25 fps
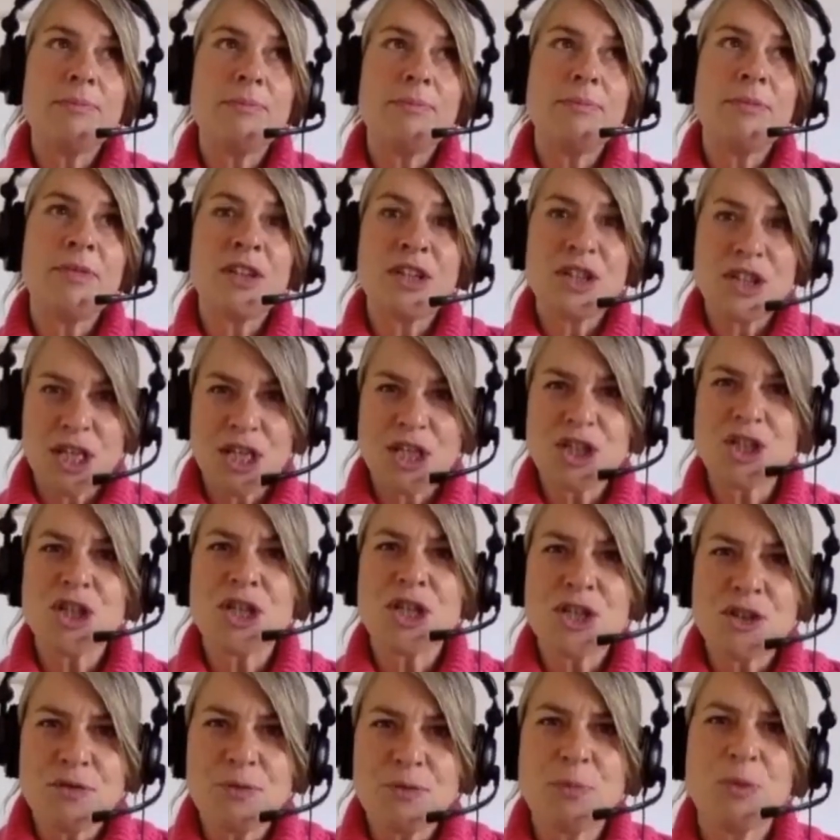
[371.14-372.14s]
the
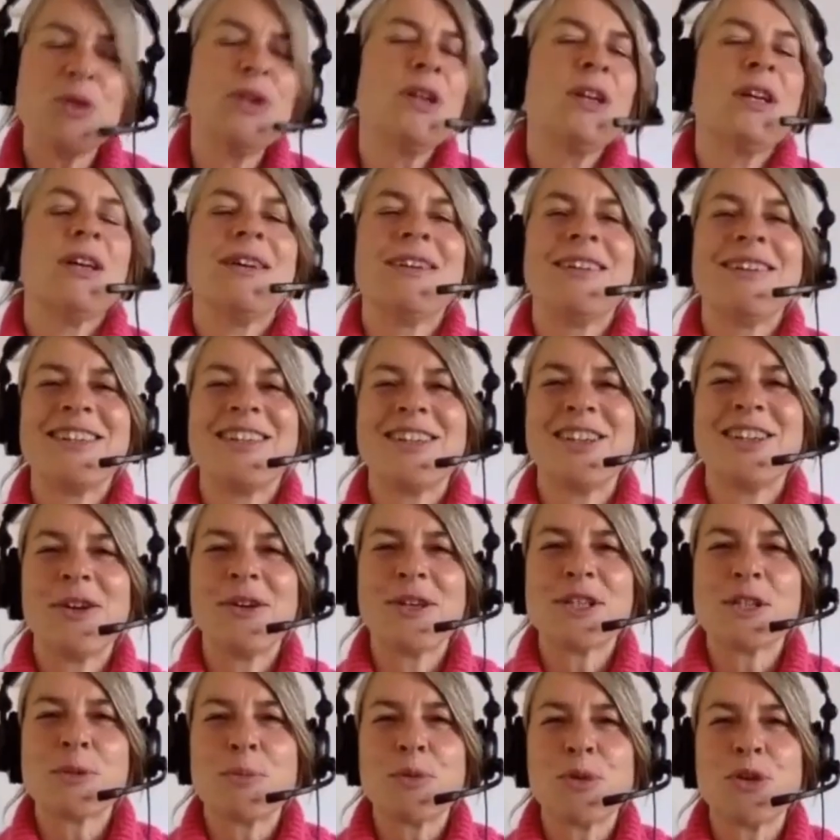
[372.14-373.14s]
teachings of Buddha, you know,
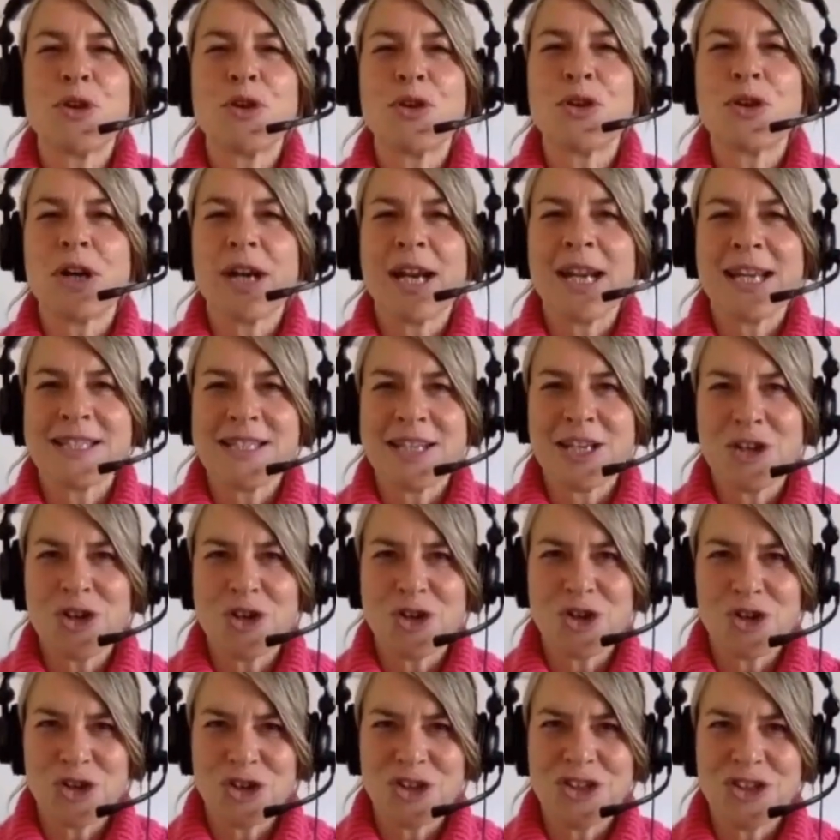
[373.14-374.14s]
as pure as he
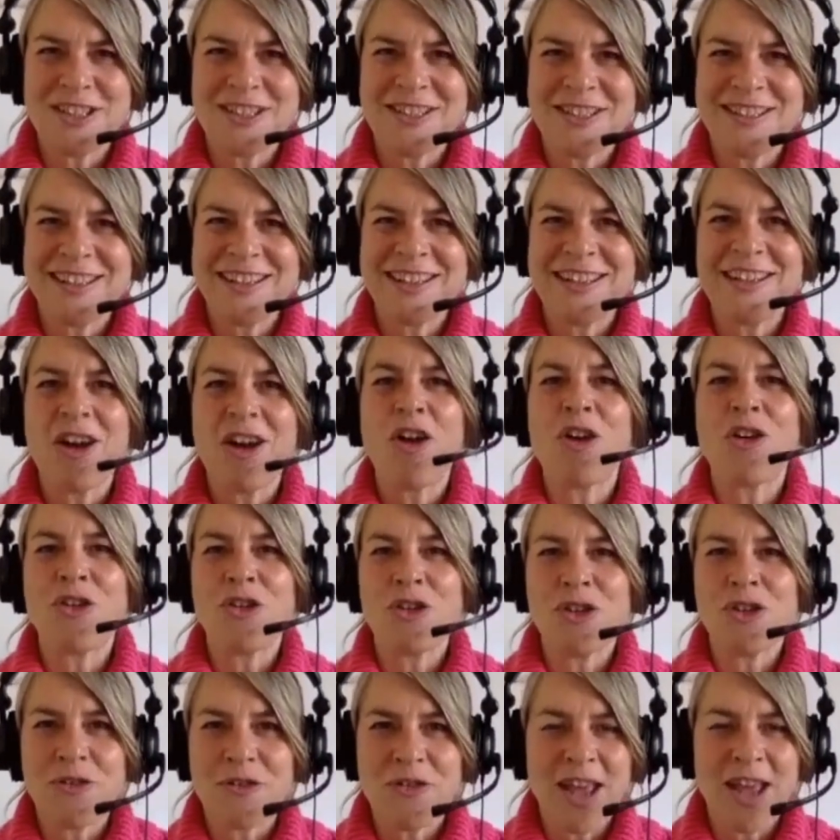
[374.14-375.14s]
could, in
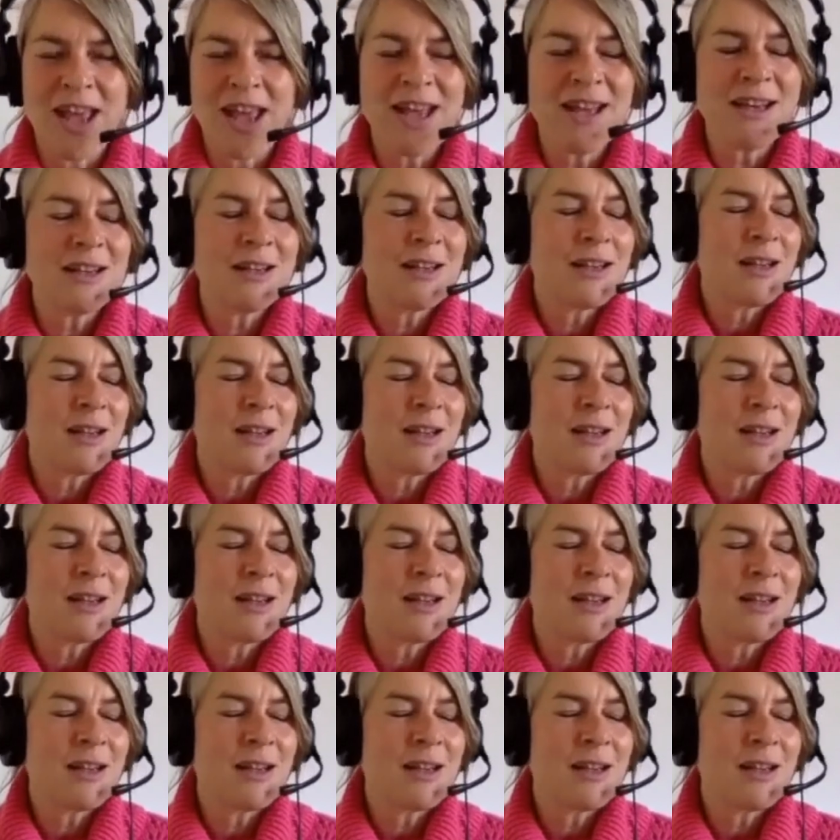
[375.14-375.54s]
honor of that.